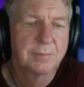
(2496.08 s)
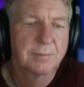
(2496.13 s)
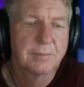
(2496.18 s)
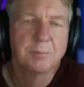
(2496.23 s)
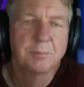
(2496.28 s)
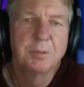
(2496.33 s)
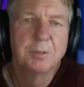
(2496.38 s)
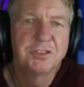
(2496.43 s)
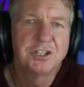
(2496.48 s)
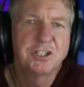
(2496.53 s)

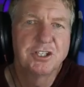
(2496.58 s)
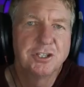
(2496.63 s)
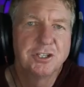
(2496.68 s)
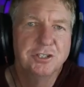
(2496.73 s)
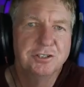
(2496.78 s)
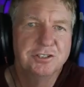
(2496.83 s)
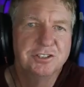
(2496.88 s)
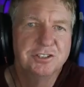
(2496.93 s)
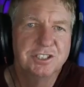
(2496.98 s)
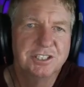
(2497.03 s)
But the good
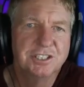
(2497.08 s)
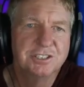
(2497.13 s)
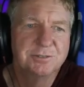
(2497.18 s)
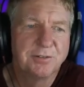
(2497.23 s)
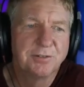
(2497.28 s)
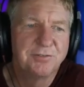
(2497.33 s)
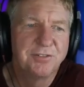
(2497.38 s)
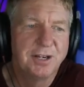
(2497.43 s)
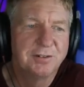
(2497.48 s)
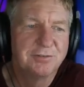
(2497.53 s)
news is
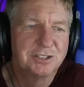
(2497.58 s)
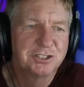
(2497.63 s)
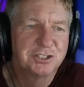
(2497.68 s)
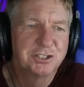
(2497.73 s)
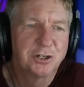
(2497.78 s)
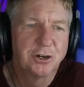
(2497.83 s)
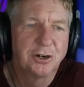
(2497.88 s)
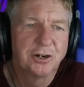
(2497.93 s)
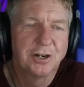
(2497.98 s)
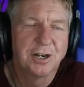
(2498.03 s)
my favorite
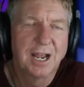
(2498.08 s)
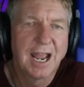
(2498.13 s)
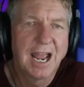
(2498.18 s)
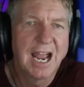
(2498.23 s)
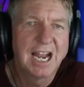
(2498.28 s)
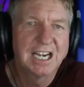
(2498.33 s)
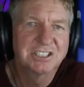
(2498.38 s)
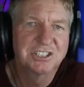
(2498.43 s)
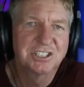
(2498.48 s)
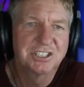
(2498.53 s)
chart
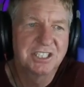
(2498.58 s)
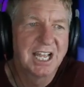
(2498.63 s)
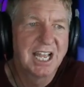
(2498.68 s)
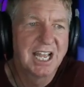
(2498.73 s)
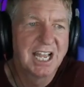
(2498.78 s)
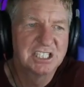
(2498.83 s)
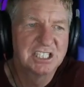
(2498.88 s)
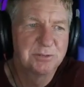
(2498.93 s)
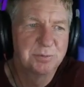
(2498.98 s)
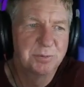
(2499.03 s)
actually
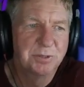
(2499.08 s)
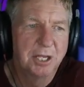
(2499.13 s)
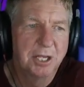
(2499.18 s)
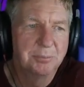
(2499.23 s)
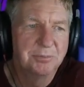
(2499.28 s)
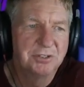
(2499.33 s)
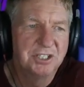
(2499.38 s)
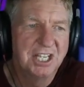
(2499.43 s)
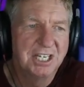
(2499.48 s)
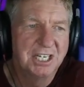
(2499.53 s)
has been
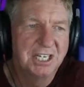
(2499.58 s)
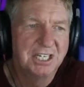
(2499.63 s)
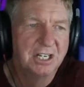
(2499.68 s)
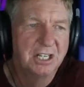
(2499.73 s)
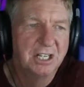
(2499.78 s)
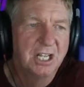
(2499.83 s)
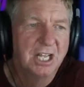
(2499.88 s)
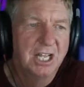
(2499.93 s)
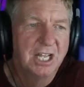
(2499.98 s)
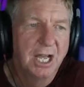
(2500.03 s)
updating.
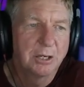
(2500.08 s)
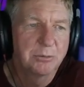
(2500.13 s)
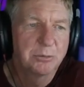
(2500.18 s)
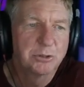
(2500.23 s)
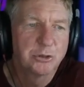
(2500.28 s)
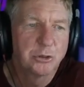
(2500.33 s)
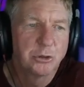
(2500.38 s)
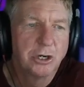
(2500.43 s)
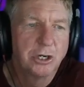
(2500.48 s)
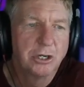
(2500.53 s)

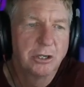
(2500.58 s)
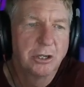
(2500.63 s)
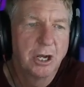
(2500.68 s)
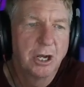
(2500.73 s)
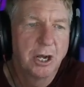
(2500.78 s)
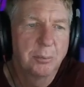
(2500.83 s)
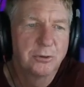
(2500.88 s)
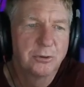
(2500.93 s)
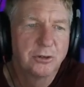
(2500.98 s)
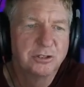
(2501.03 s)
Equatorial
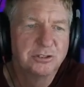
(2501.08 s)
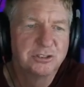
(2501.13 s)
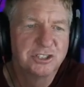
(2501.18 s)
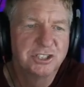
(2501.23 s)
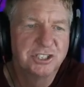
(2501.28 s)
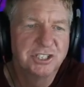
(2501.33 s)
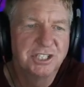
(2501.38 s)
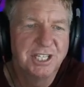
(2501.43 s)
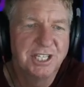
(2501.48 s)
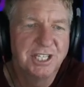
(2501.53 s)
upper
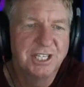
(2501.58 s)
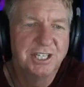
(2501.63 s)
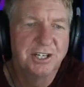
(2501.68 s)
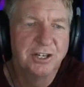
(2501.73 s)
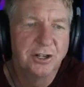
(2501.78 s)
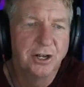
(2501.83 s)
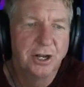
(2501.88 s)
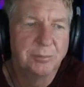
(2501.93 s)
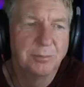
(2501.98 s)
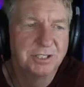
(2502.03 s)
ocean heat
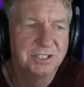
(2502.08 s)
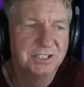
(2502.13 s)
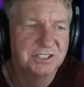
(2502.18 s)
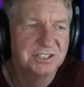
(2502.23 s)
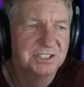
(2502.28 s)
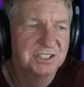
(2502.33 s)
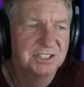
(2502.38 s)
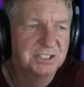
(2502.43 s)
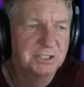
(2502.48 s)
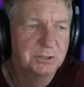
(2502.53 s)

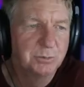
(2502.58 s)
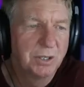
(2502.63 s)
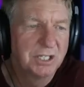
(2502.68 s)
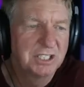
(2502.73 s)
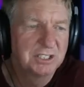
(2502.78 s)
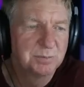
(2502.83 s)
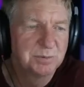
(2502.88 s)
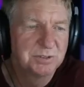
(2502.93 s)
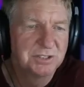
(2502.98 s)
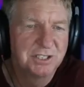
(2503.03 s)
anomalies. This is the
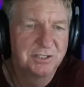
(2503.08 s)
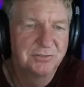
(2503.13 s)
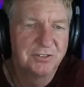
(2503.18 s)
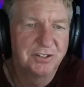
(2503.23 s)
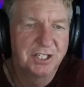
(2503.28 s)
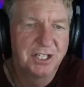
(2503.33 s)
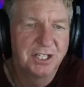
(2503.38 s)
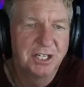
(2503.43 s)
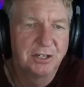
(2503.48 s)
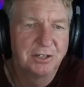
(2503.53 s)
West
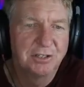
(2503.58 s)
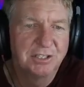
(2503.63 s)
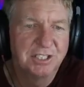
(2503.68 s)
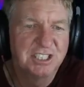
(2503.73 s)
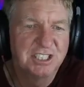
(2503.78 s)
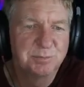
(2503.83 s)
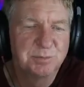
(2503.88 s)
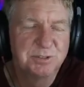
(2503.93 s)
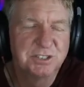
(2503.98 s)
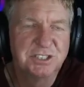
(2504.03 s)
Pacific here,
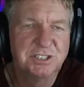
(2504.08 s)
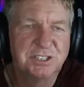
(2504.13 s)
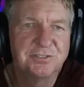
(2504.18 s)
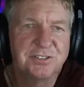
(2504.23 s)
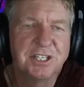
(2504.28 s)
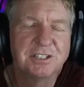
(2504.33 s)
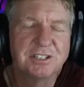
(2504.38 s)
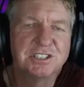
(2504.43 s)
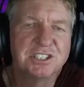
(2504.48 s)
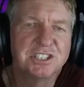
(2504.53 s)
East
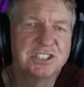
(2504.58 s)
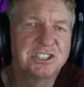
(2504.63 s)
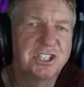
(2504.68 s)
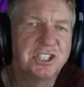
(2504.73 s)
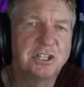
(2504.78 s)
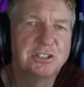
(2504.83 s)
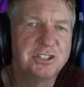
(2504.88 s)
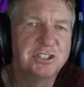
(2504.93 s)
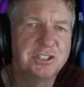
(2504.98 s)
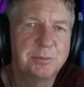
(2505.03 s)
Pacific here. Just
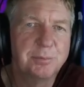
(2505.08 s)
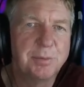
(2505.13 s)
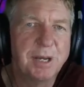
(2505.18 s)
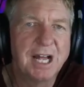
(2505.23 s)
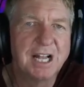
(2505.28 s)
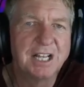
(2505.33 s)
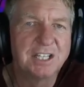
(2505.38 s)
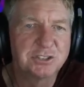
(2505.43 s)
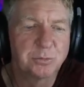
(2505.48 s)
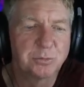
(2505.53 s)
shows you the
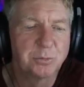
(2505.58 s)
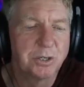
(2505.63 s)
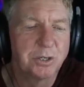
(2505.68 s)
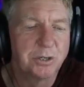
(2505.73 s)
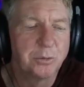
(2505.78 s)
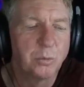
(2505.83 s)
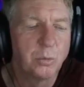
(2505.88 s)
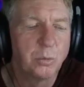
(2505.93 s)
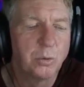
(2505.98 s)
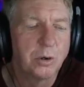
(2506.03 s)
balance of where
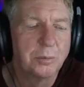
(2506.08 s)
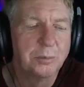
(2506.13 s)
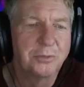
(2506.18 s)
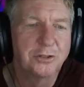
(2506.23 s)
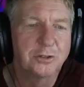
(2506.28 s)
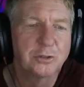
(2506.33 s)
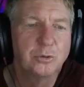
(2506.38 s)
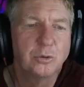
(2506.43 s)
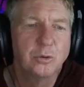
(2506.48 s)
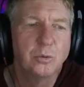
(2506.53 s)
the warm and
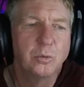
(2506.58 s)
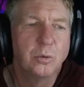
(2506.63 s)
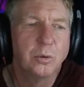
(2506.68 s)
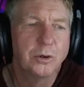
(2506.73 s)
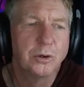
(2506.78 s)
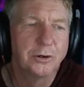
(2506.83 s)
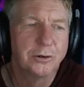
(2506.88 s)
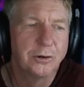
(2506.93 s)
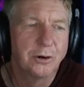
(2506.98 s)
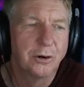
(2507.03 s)
the cool
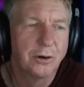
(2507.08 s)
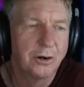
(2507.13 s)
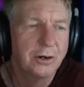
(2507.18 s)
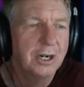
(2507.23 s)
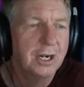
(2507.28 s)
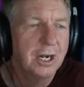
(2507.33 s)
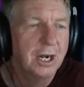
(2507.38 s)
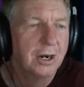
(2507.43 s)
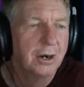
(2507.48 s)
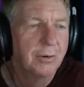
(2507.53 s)
water are.
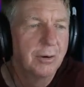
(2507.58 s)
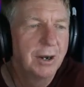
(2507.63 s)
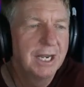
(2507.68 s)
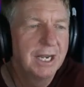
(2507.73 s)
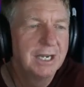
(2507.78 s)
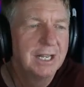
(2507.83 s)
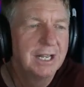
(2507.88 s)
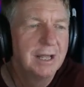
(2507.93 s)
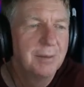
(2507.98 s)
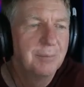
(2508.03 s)
All
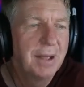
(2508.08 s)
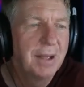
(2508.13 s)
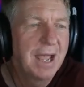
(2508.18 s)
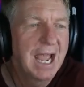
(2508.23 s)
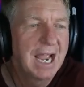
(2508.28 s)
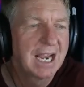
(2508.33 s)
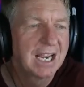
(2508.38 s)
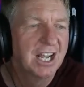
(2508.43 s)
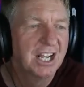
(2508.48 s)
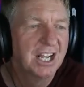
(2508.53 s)
right,
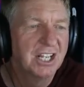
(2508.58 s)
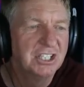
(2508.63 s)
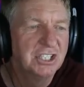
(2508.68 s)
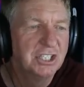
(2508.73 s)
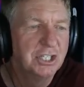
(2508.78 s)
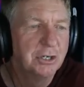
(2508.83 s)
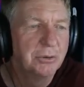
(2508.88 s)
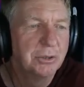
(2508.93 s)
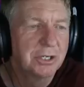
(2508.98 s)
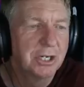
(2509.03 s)
back a
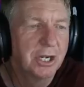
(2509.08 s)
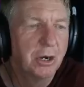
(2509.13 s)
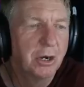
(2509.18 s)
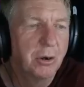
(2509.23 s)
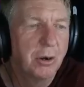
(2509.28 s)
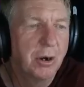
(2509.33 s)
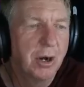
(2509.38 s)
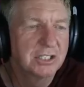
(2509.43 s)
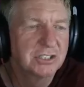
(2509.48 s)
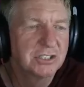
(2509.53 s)
year ago,
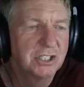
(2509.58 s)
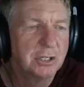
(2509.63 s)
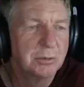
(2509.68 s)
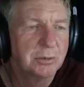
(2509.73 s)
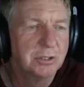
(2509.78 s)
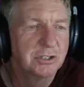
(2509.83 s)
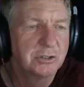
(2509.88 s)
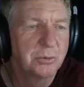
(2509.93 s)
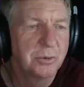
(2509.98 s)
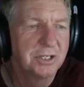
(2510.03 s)

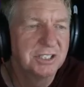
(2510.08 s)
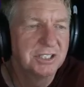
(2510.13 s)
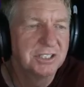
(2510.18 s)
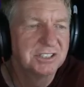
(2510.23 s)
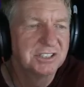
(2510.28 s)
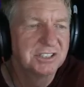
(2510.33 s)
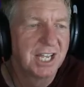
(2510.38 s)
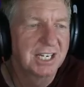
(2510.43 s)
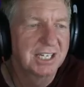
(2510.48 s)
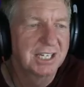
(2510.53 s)
October
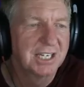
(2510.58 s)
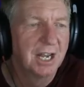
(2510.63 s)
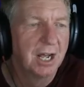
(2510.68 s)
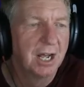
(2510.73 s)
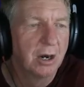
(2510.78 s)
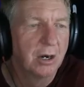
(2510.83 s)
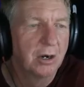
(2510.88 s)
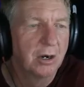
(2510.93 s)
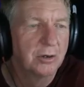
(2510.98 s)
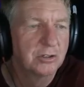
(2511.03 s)
22nd,
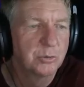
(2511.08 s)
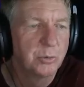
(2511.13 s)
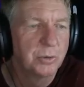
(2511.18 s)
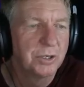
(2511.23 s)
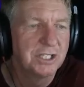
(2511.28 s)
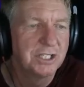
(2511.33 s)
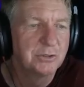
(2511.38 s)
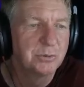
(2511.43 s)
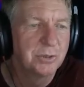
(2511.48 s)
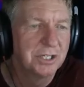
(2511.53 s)
or uh,
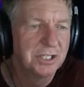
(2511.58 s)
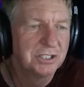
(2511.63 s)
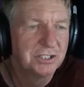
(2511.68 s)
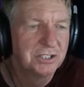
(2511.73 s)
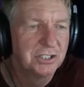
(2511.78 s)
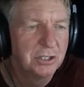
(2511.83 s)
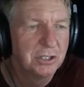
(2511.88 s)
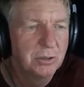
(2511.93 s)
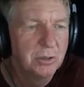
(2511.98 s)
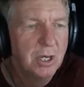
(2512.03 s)

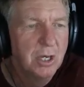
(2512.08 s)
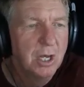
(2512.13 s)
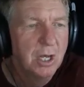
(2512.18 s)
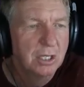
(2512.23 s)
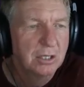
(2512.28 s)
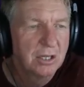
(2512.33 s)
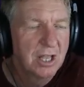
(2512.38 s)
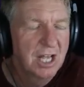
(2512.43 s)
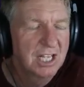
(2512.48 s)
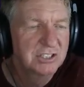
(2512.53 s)
2022,
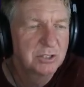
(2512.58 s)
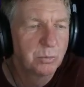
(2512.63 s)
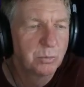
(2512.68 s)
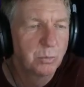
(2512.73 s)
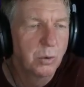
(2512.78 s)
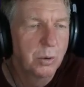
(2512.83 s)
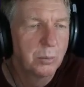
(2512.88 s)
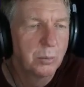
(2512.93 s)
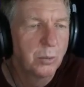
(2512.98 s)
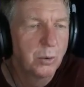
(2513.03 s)
lots of
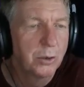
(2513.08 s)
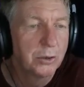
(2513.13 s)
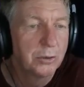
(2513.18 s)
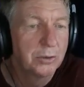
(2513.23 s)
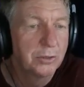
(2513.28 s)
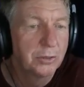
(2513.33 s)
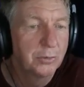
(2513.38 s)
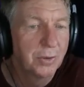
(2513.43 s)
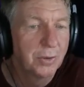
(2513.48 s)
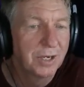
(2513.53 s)
warm water
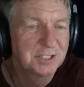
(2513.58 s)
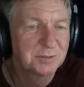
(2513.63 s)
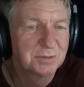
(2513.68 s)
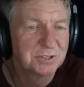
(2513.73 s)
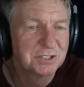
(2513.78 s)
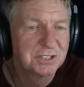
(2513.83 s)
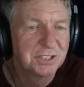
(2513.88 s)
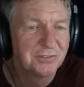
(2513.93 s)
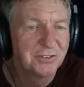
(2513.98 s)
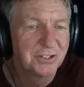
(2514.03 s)
in the West
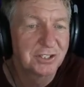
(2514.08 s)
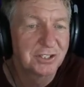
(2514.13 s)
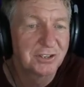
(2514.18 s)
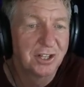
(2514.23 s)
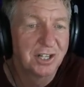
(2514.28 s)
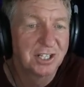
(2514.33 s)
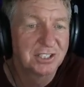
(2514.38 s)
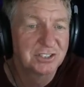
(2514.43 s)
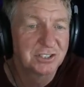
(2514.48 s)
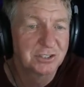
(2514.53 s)
Pacific,
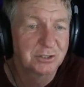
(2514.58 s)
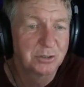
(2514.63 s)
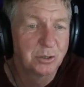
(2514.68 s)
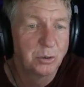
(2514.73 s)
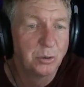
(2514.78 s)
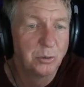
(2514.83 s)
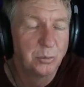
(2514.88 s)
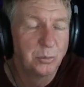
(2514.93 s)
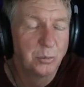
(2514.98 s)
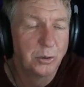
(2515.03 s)
lots of
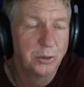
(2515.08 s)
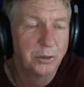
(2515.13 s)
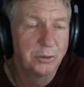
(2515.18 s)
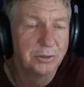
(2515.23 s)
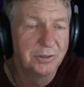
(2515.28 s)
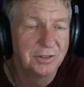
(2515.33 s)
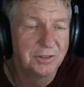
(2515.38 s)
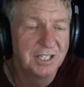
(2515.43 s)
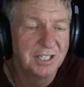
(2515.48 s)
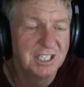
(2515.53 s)
cold water
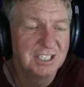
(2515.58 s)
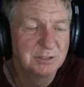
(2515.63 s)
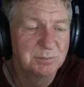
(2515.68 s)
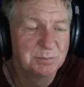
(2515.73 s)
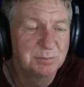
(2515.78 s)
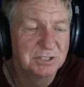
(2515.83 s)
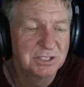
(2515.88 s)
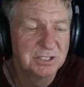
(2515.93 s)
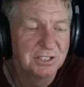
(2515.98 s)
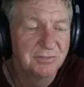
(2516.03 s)
in the East
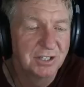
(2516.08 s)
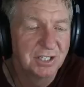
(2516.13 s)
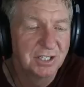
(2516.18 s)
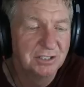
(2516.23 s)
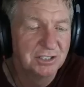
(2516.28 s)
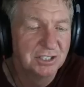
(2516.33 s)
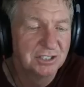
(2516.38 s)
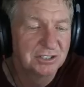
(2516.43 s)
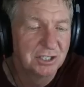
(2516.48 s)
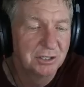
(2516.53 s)
Pacific.
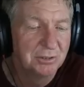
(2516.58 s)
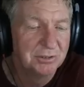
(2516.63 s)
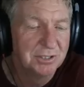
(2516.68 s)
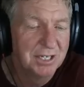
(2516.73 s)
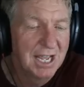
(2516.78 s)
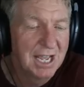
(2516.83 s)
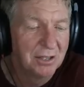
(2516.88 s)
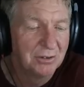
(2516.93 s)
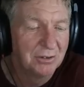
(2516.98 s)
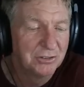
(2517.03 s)
And you just go
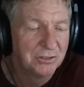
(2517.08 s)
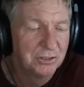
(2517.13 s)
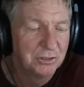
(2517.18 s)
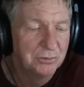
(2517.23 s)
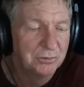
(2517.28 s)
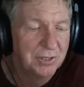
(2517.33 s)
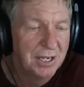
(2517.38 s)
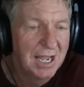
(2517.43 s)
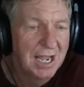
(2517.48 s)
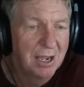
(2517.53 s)
down
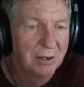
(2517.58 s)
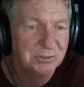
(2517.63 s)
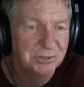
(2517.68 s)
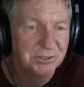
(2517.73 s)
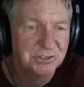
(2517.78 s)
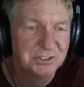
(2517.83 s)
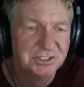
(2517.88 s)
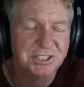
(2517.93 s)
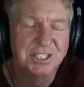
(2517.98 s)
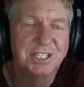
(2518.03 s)
to now and
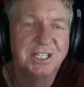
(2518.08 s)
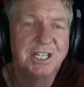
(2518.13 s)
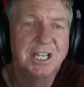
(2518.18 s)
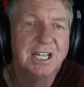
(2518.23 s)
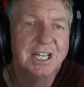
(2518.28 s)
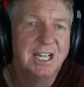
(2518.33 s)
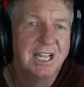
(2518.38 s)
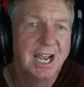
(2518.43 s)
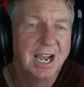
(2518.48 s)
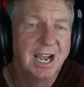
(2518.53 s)
you see
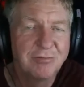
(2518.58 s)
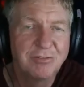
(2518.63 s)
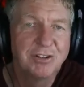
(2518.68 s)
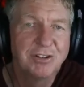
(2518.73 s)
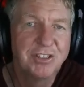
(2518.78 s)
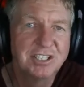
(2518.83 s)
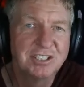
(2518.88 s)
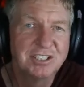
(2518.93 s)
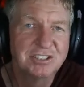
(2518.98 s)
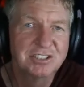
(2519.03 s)

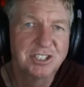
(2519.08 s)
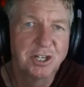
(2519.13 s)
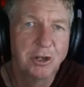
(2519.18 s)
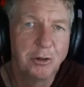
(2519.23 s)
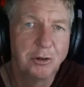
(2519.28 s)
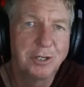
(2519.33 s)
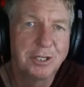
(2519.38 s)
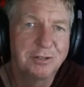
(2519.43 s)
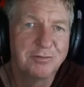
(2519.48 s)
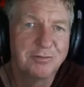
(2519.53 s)
everything's
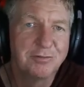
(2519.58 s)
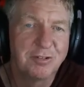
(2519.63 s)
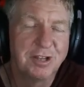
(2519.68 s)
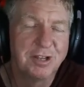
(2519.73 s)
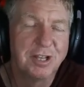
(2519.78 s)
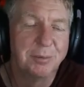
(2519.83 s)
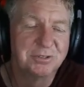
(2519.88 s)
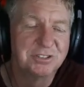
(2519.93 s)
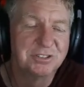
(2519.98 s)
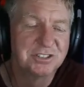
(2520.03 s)
totally
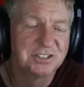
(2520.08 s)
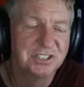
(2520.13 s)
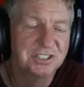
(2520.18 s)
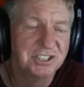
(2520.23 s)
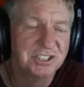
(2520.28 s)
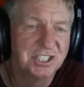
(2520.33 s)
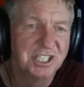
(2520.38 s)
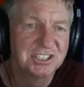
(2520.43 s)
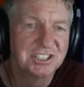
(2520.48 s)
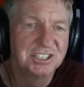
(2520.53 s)
flipped,
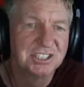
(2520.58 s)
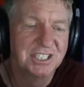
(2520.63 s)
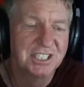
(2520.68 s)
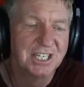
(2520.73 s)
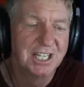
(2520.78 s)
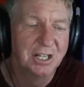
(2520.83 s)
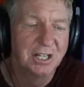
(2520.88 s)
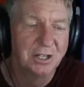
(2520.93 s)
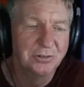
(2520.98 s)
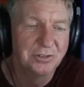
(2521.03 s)

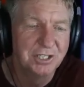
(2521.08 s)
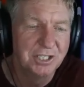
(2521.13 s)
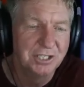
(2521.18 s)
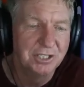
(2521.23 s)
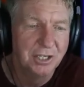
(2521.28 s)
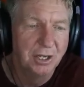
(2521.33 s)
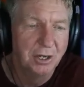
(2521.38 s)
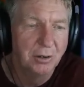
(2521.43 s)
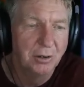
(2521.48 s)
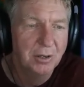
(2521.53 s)
suggesting El
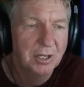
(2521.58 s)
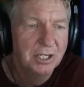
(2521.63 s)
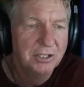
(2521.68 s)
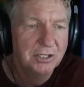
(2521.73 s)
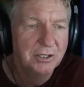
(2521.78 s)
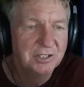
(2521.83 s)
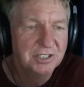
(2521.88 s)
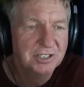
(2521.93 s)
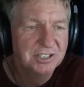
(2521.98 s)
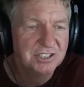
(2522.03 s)
Nino.
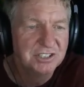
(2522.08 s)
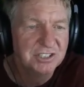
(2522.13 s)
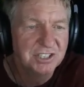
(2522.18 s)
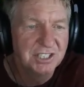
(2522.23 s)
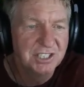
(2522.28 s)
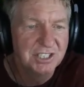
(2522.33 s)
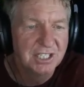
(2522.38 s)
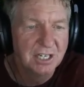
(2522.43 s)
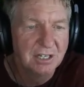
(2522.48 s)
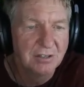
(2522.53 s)
You can
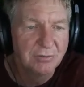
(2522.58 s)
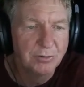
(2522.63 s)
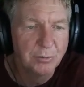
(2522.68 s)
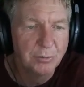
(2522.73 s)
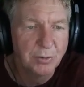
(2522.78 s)
see Kelvin